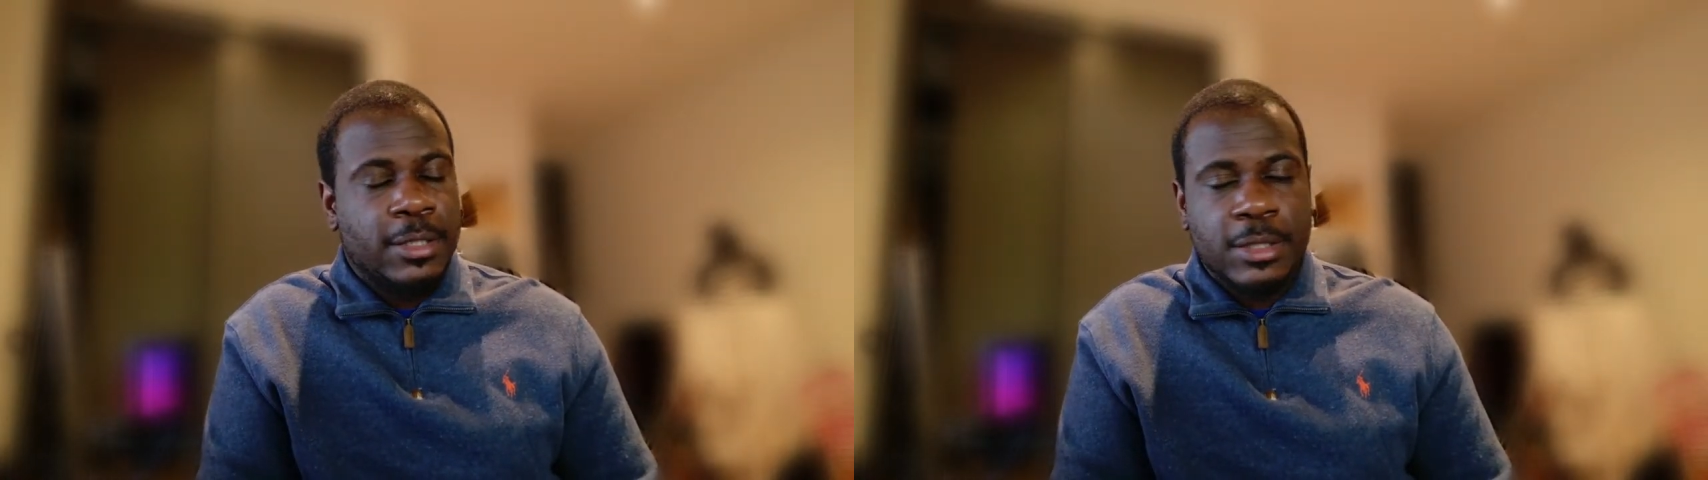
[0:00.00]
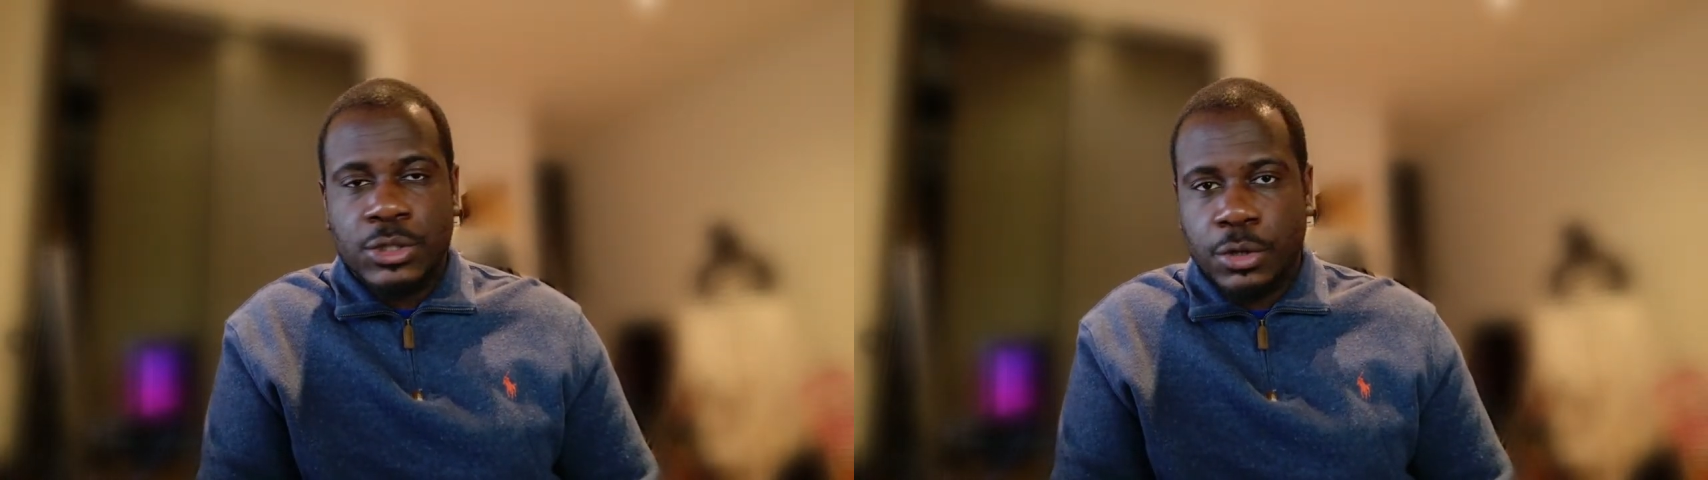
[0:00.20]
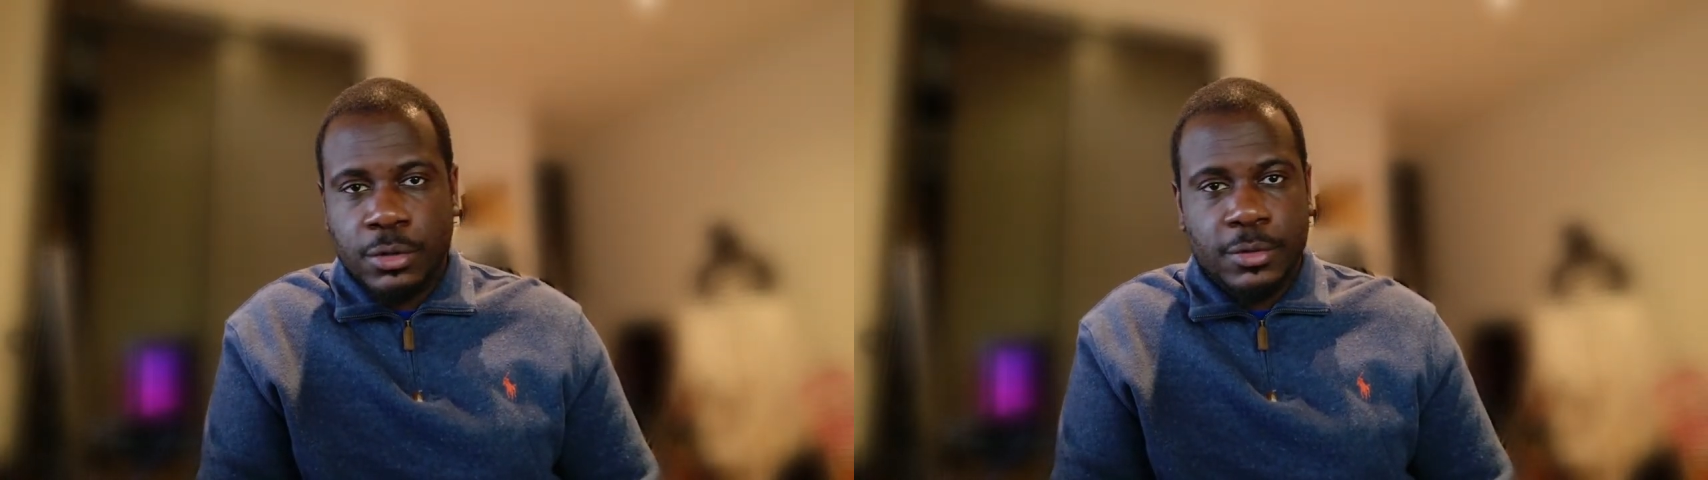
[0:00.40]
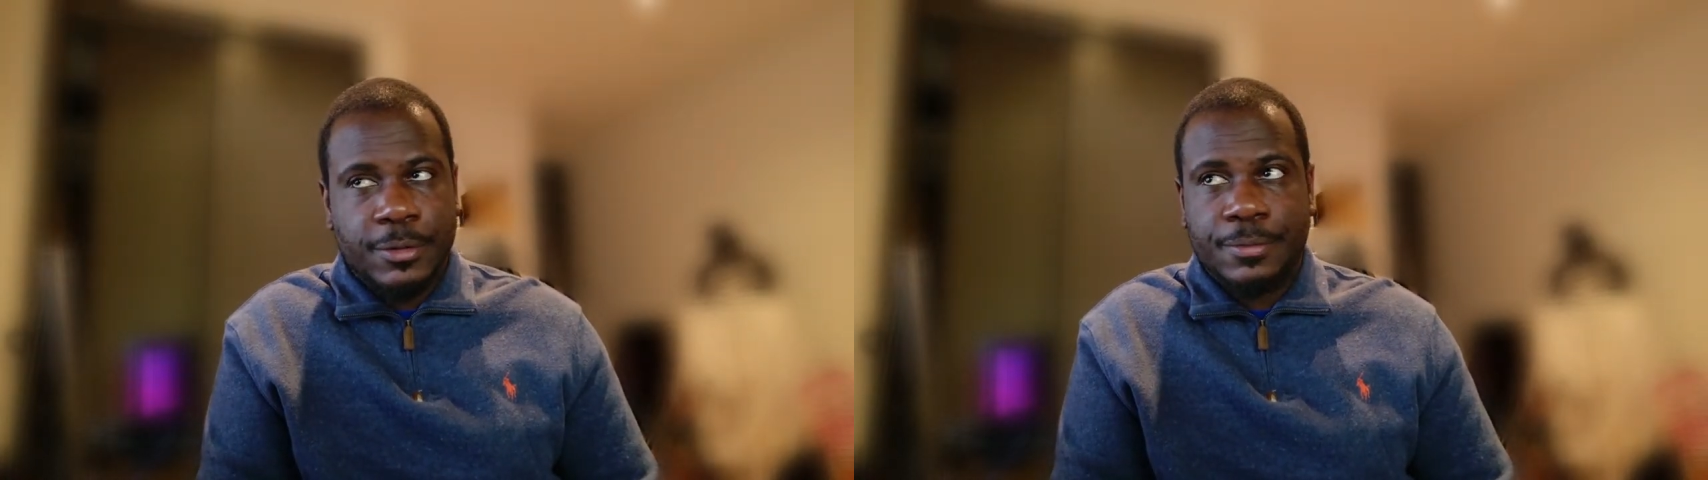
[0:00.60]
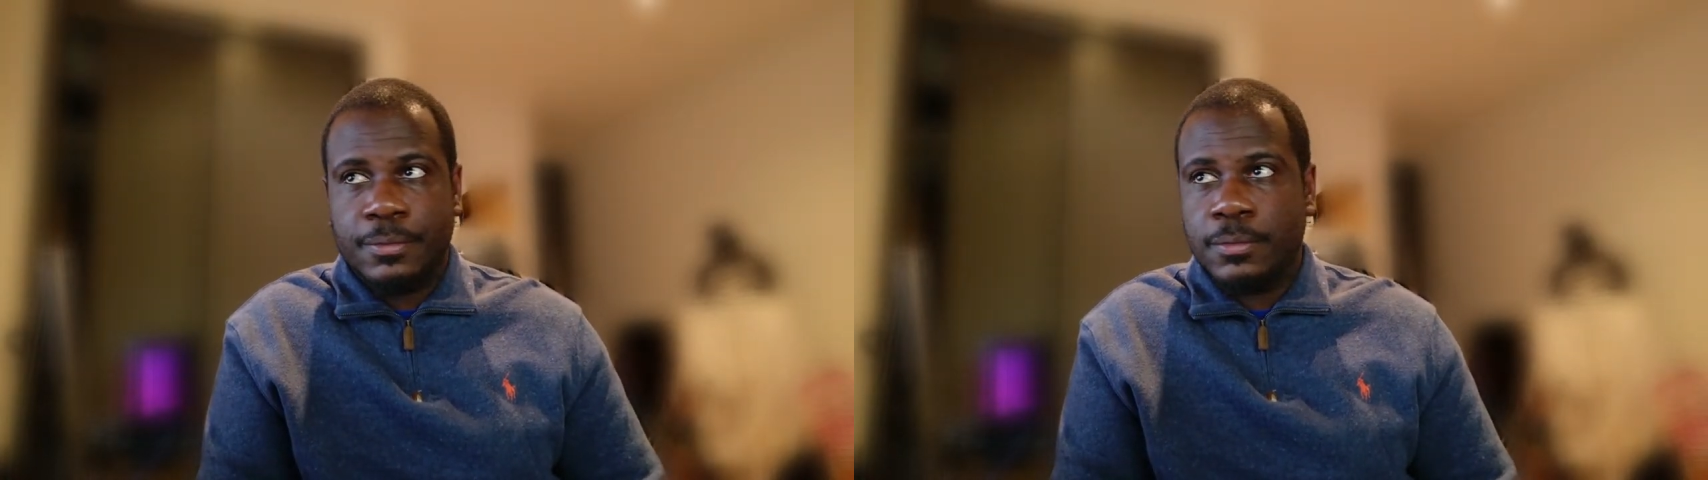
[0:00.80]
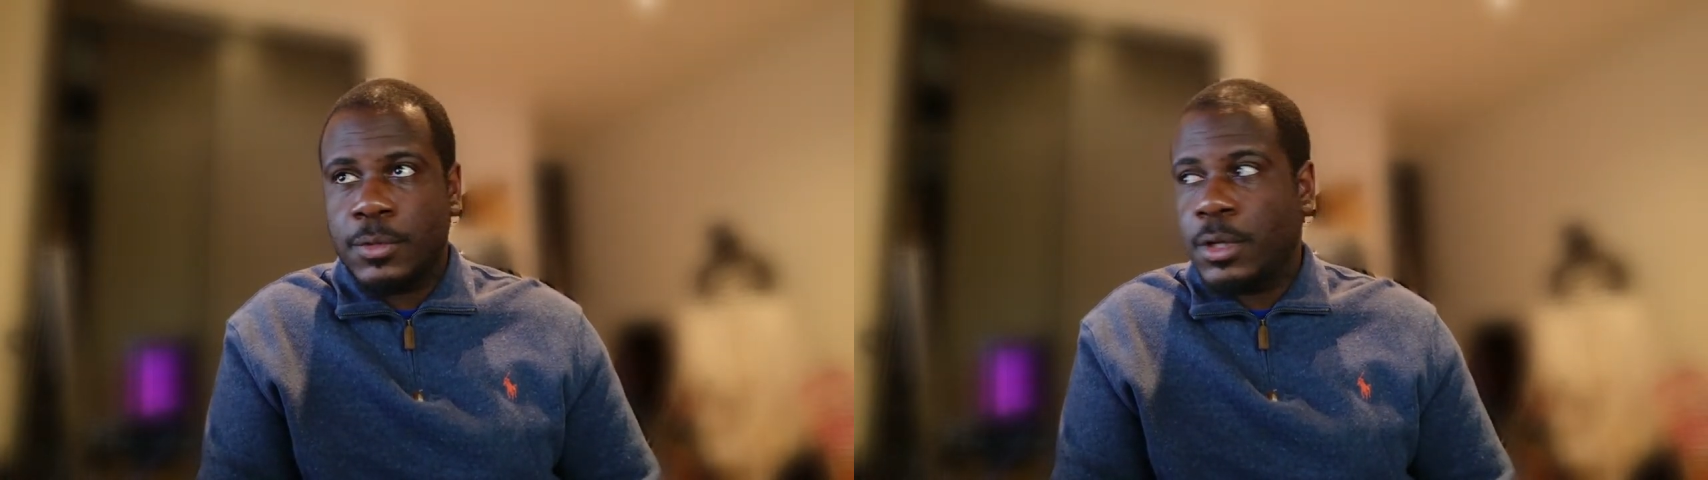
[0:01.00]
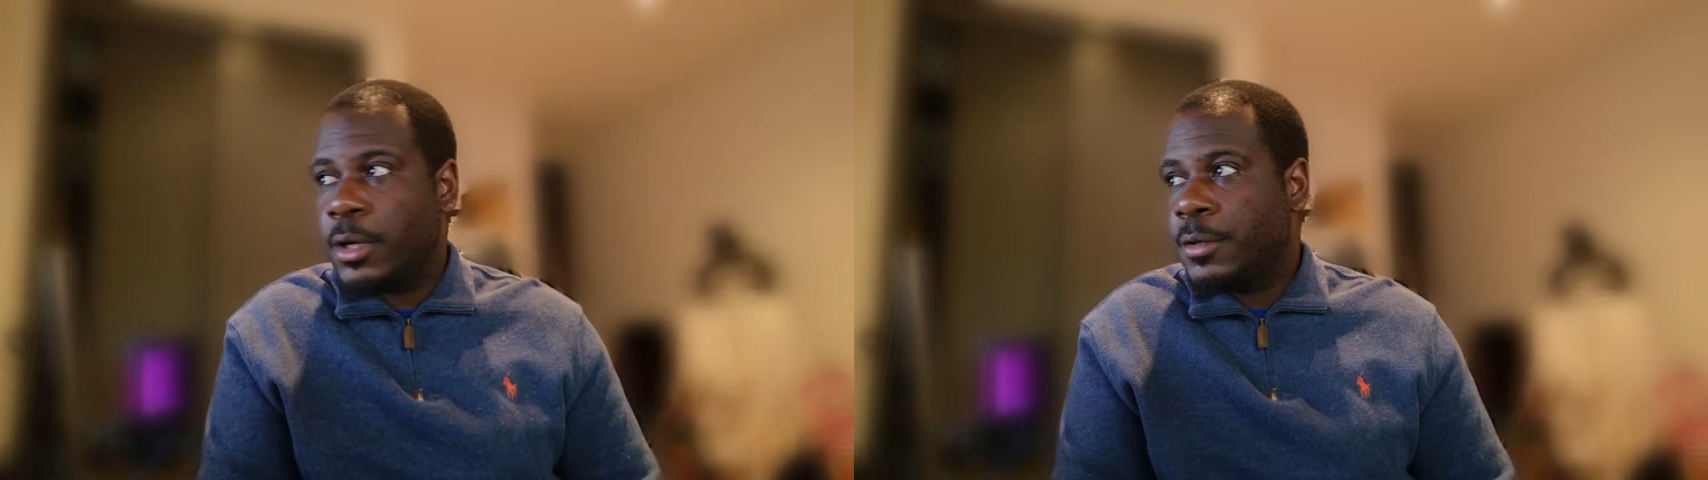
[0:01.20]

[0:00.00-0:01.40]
eternal. Okay?